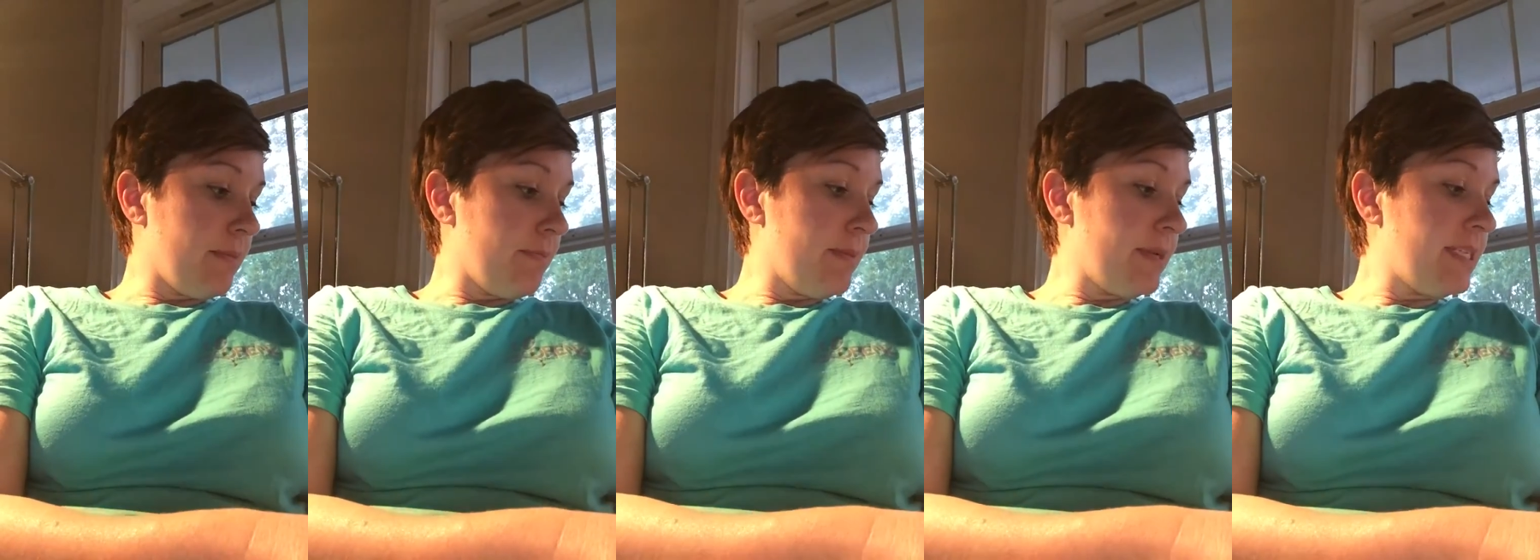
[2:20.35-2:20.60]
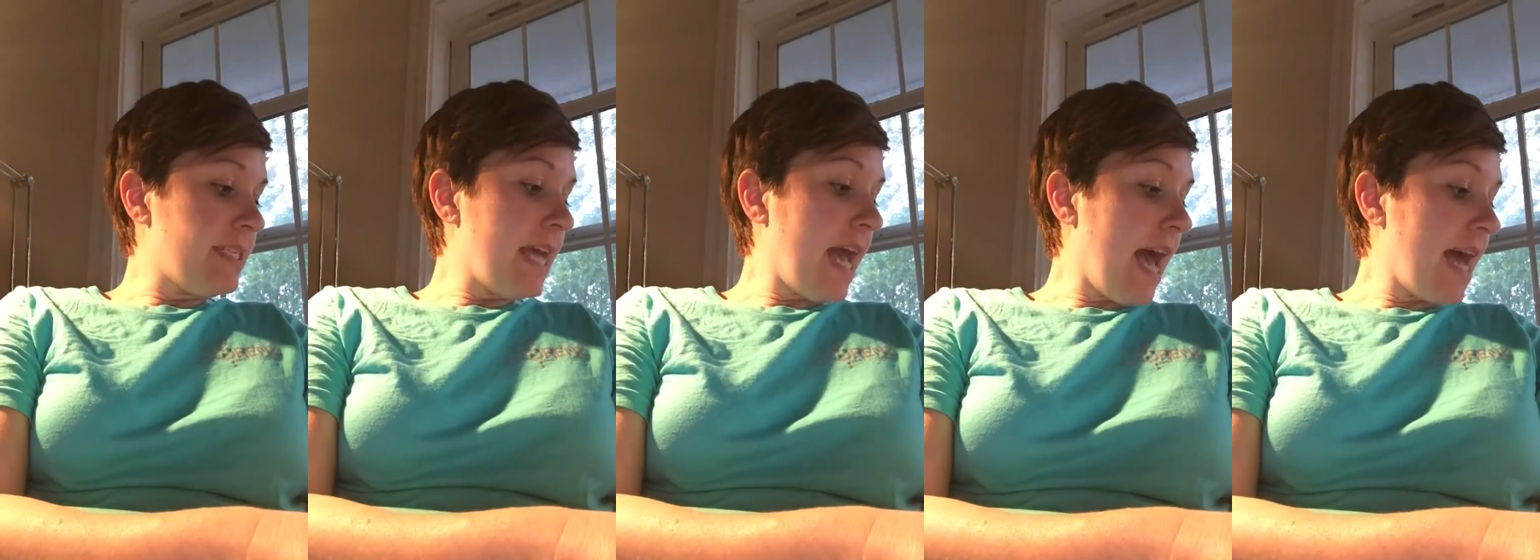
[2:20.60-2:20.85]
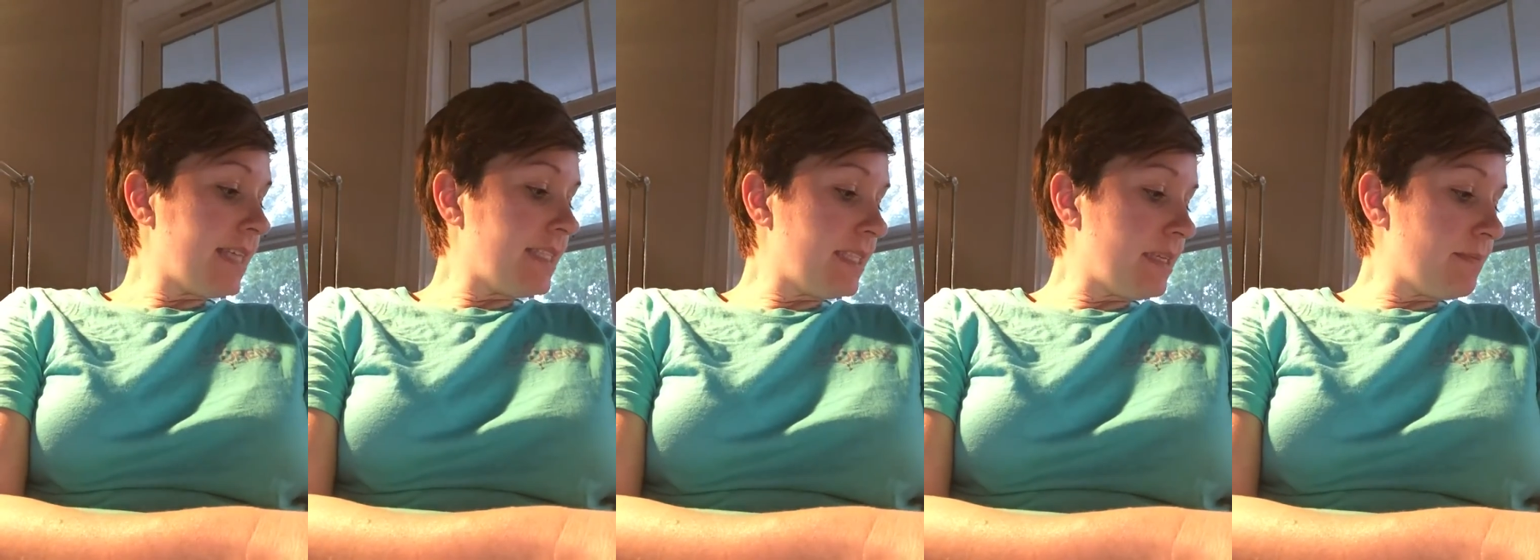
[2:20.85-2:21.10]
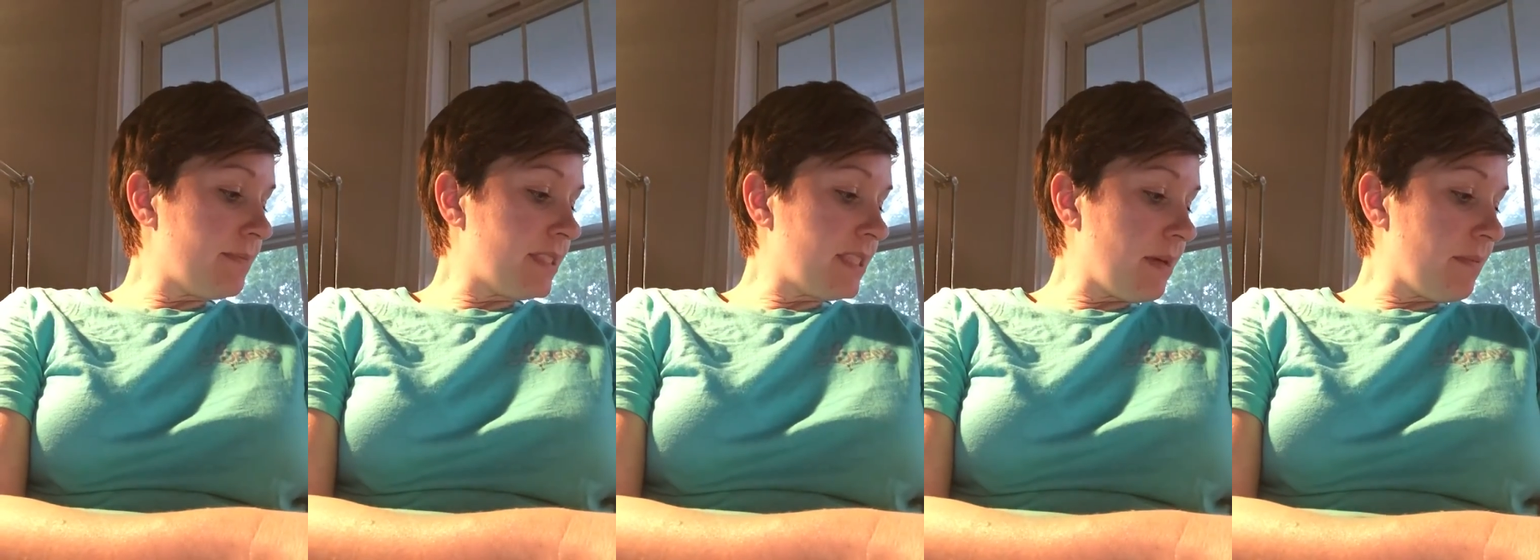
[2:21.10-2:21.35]

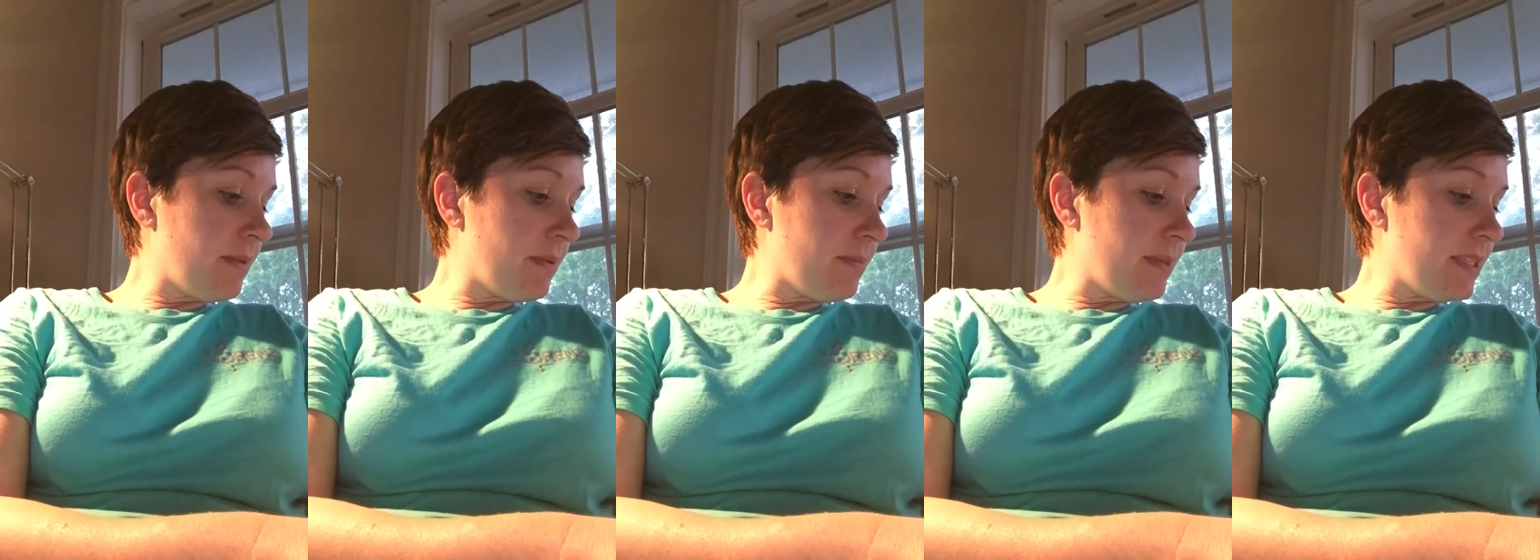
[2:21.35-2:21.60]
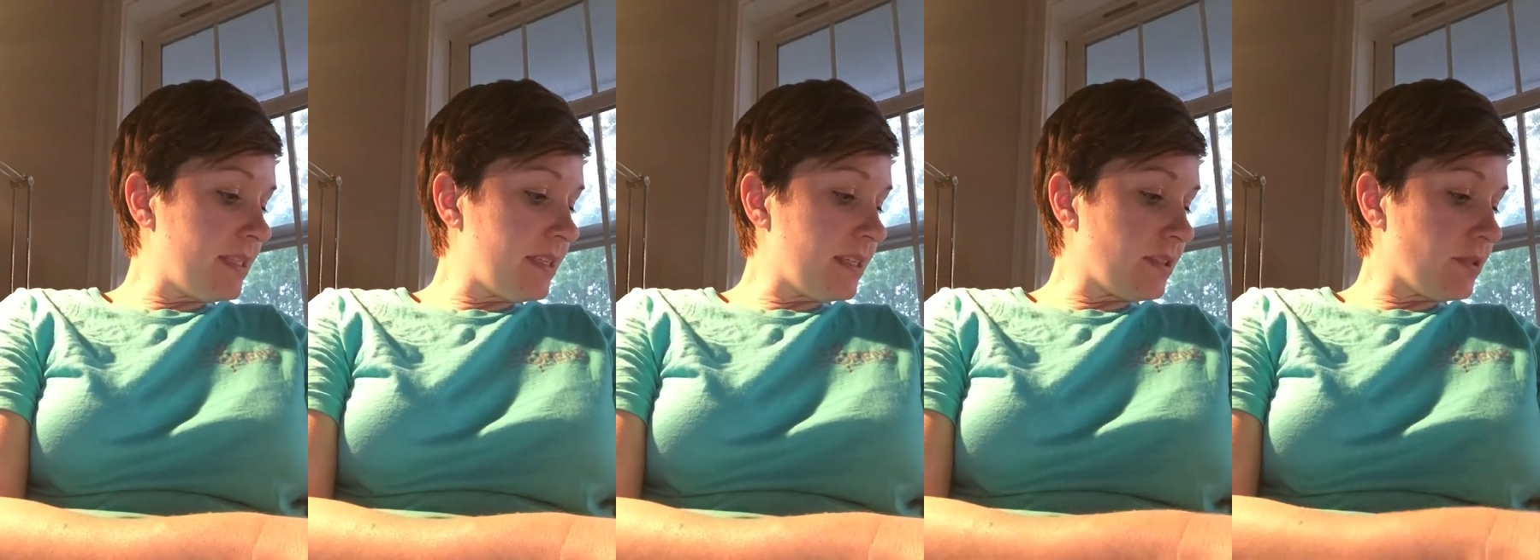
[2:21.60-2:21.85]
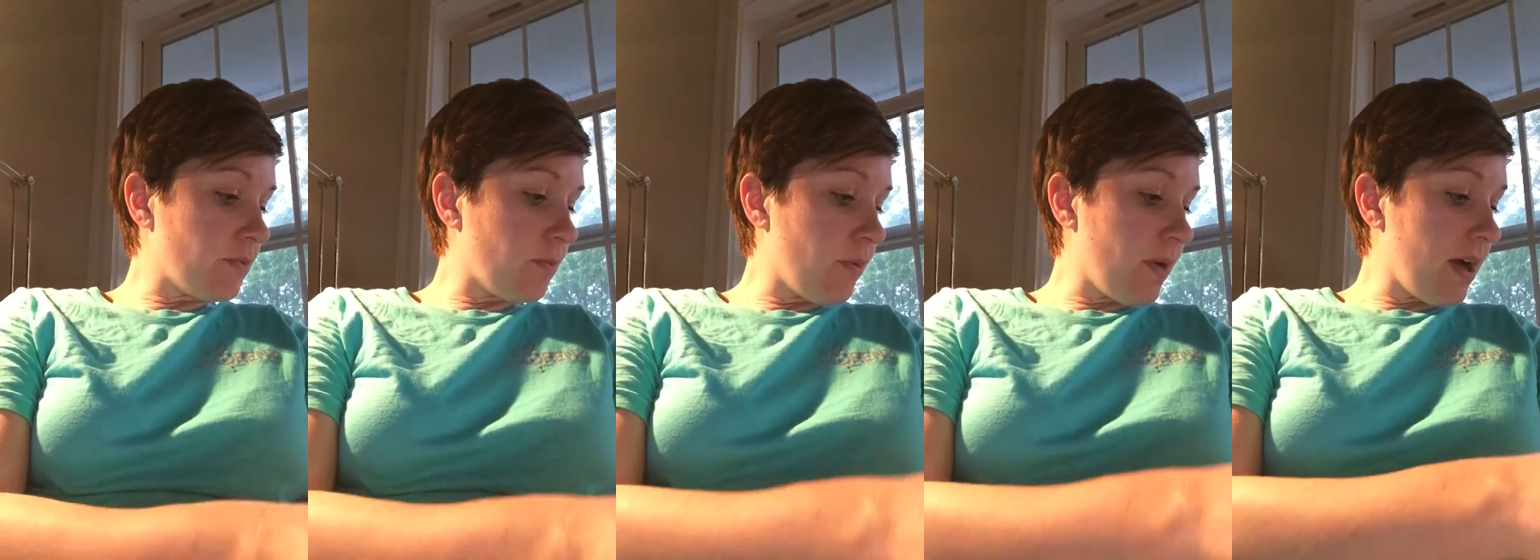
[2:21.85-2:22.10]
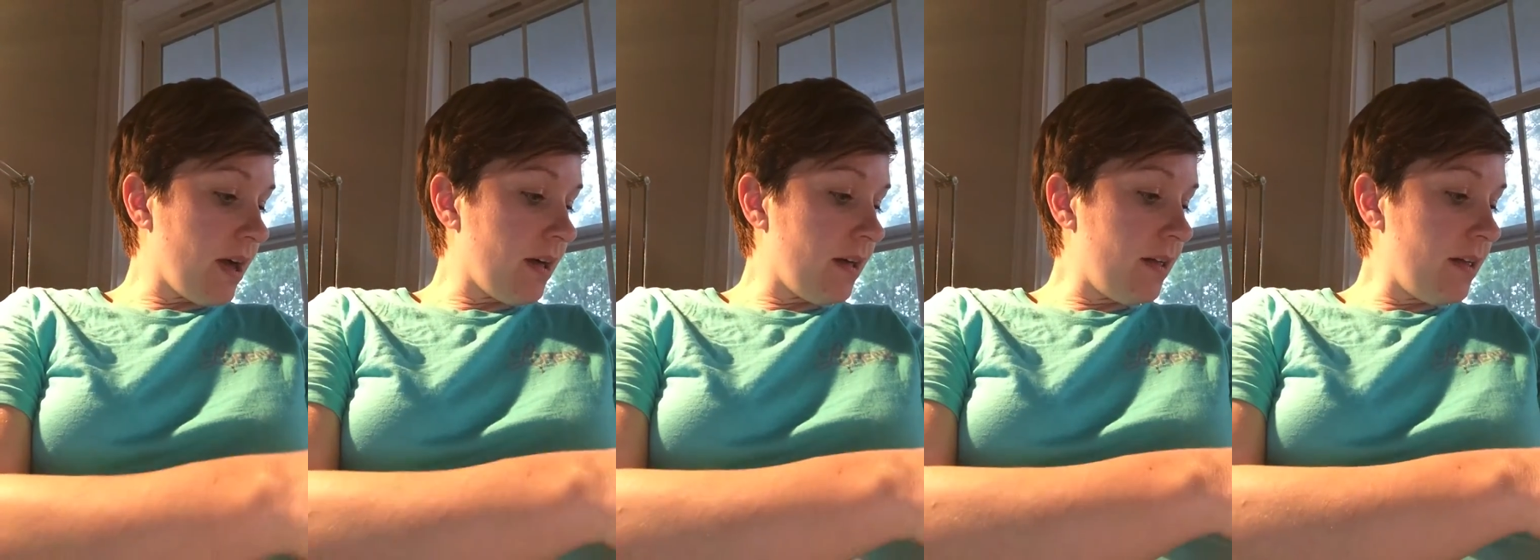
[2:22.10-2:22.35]
potassium supplements as
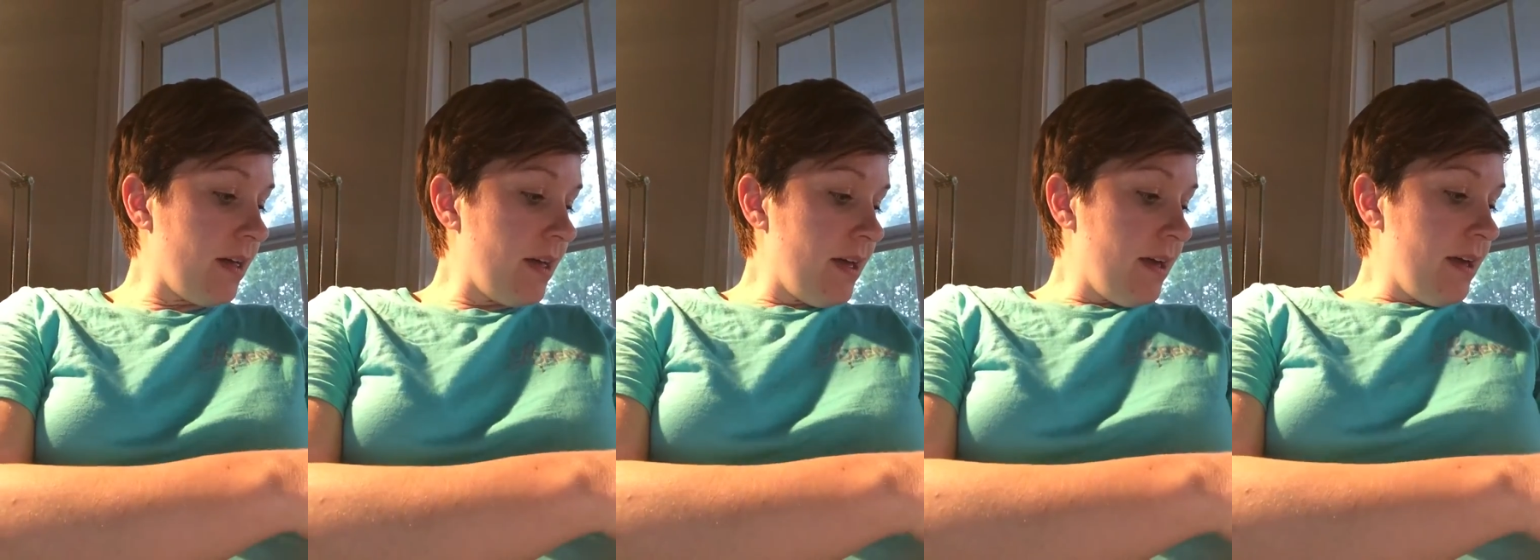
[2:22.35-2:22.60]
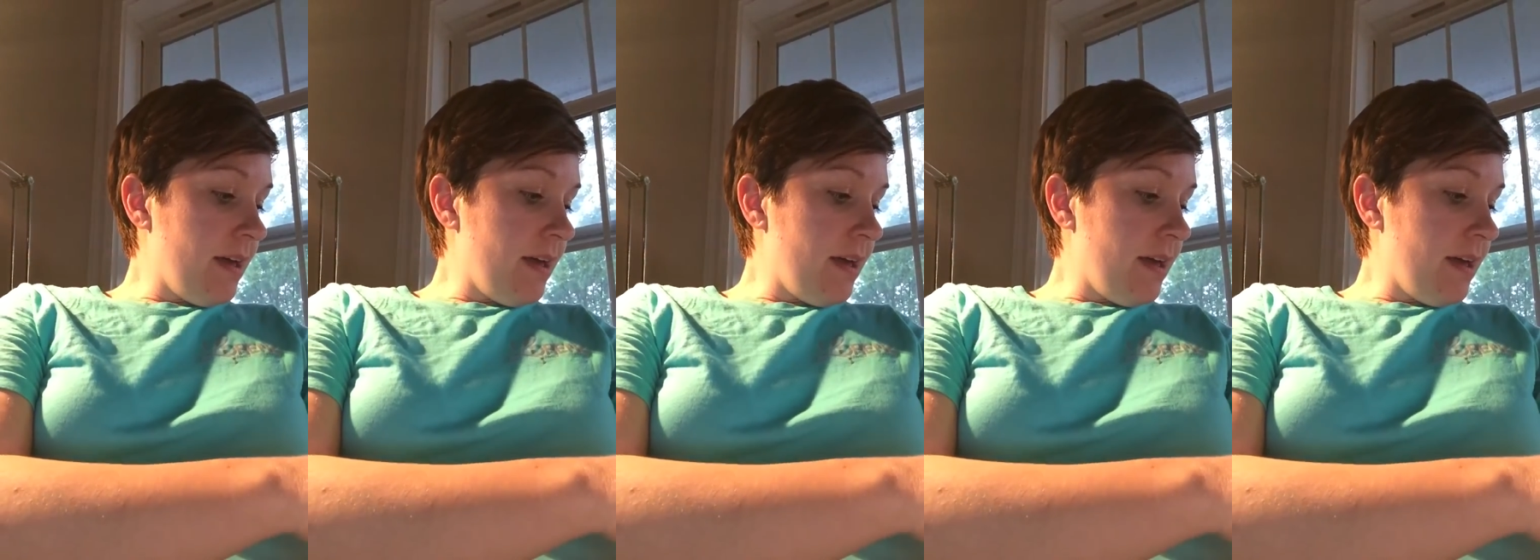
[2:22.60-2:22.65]
well.